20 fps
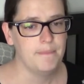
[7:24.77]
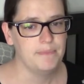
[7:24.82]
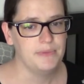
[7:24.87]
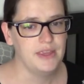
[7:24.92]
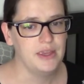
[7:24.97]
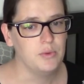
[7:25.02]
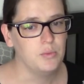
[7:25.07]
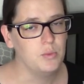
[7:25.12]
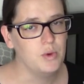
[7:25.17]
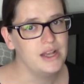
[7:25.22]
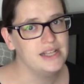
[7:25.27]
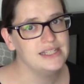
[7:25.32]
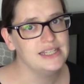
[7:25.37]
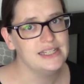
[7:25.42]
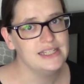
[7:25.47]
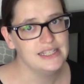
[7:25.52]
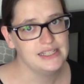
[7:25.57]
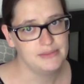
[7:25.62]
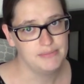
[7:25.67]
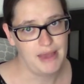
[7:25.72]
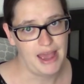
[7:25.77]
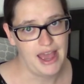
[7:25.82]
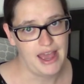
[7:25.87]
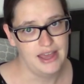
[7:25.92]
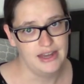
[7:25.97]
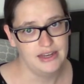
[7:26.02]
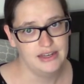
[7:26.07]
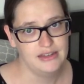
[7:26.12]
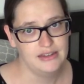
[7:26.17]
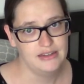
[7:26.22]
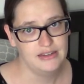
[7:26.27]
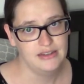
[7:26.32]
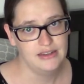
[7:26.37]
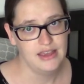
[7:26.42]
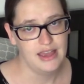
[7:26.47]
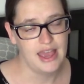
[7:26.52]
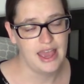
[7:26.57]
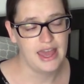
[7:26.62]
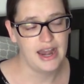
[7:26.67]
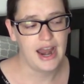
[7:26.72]
It wasn't as bad.
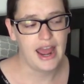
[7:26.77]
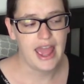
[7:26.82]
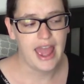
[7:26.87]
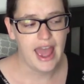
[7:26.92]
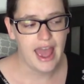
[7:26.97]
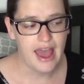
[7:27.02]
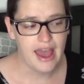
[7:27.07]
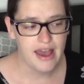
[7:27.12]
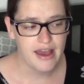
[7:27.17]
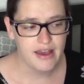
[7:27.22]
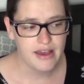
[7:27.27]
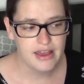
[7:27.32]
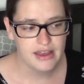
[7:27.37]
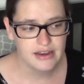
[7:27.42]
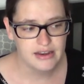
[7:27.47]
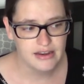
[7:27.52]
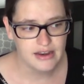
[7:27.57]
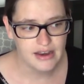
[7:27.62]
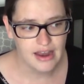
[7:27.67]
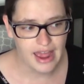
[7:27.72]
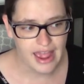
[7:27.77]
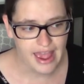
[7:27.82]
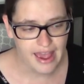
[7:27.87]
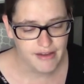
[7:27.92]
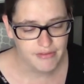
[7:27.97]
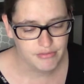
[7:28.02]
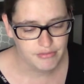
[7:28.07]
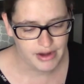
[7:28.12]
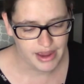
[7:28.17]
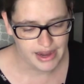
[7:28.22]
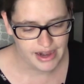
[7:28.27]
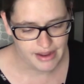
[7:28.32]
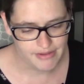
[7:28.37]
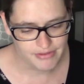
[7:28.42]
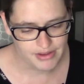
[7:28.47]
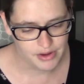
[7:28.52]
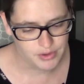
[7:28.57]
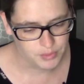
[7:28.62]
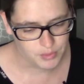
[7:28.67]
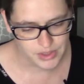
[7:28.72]
And I had I have read, I
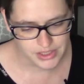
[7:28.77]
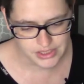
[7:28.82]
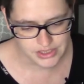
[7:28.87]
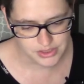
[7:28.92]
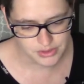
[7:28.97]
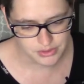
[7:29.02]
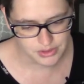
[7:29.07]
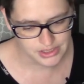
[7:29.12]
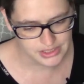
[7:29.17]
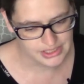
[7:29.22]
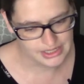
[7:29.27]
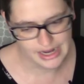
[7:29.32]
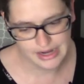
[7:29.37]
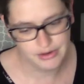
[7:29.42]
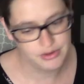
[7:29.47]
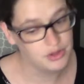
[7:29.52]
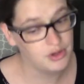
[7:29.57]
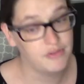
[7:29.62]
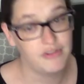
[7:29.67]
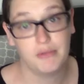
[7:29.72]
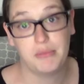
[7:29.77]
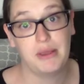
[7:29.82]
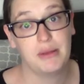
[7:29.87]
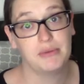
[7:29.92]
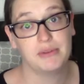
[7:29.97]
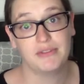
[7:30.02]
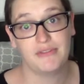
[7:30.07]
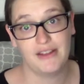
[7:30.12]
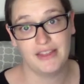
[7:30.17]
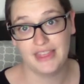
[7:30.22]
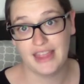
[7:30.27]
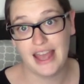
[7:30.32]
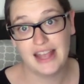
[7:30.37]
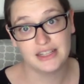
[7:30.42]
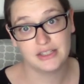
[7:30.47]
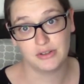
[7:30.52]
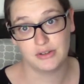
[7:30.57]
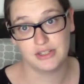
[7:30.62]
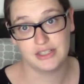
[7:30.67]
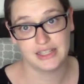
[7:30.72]
found one source, and I don't know if I'll be able to find
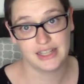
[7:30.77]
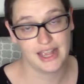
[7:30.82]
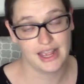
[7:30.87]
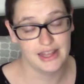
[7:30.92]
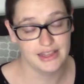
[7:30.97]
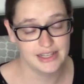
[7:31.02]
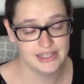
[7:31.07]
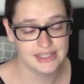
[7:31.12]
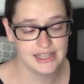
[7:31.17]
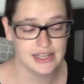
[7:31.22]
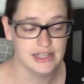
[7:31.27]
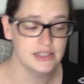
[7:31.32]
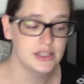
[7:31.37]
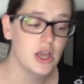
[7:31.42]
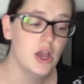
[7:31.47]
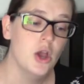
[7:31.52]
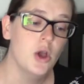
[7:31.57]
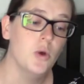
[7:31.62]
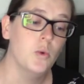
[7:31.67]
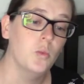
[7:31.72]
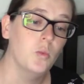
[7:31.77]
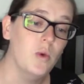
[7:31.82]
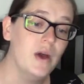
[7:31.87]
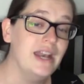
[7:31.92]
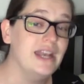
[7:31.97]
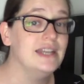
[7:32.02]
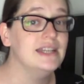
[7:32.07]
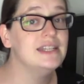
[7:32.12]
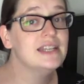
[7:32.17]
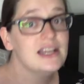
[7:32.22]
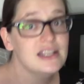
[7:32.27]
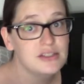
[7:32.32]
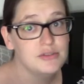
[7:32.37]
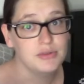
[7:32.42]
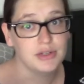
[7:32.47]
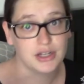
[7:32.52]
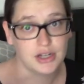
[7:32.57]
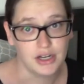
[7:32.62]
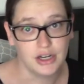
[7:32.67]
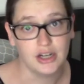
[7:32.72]
that source again, that says when it does
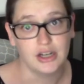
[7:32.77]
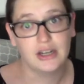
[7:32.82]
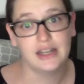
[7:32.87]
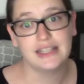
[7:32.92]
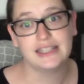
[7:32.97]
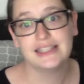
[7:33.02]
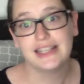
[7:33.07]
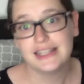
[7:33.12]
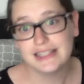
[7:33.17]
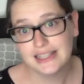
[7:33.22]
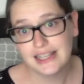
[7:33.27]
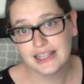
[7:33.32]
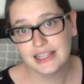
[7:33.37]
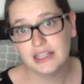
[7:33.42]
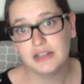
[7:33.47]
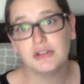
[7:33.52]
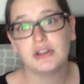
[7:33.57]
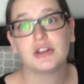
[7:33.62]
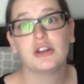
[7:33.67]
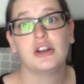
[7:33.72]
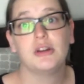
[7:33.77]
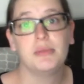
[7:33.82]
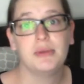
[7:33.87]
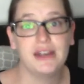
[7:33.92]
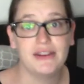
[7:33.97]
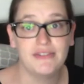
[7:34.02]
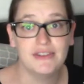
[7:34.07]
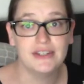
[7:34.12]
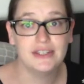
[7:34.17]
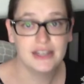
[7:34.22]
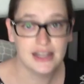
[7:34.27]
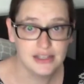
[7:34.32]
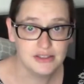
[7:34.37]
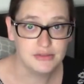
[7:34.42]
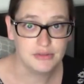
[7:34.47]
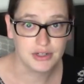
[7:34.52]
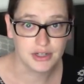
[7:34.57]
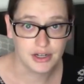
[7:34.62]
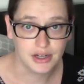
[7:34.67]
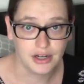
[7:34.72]
recur, it's less likely to recur, but if it
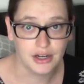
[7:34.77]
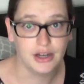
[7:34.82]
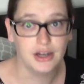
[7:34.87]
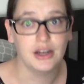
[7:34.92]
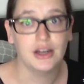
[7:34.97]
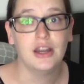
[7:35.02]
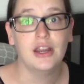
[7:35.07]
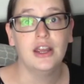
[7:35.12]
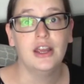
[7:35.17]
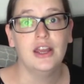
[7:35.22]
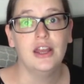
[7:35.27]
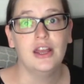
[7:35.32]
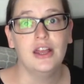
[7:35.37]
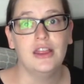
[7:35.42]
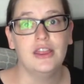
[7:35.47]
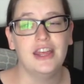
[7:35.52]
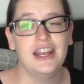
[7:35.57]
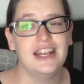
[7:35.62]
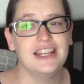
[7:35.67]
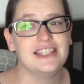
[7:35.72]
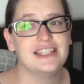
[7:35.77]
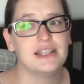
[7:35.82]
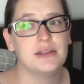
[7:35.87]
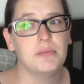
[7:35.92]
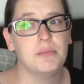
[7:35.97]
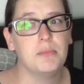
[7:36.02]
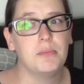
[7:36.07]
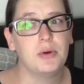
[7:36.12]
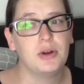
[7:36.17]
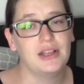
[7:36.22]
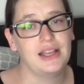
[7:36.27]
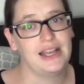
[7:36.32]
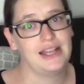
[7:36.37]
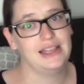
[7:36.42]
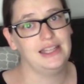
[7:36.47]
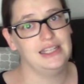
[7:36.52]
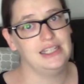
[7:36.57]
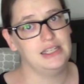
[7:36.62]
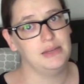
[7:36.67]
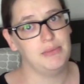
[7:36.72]
does recur, that it's more
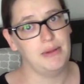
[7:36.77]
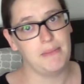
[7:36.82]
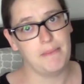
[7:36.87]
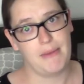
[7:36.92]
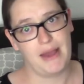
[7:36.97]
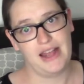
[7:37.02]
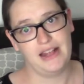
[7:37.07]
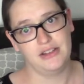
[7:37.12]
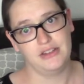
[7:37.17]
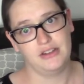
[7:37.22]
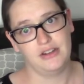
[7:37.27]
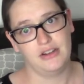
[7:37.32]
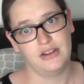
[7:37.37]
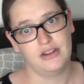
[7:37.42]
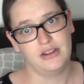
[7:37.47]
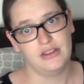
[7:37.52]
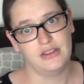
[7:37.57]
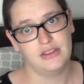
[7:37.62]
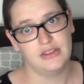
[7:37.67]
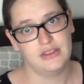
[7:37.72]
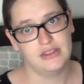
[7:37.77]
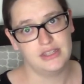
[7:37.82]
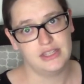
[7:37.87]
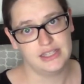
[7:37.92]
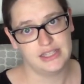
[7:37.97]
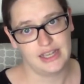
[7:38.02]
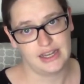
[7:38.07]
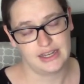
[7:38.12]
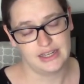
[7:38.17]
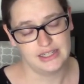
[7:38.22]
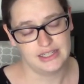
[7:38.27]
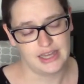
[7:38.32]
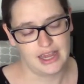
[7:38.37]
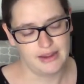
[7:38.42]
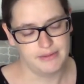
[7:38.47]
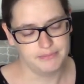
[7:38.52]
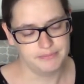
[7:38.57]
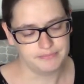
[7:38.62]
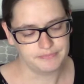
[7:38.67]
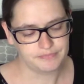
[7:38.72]
likely to be milder the second
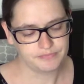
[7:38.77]
time.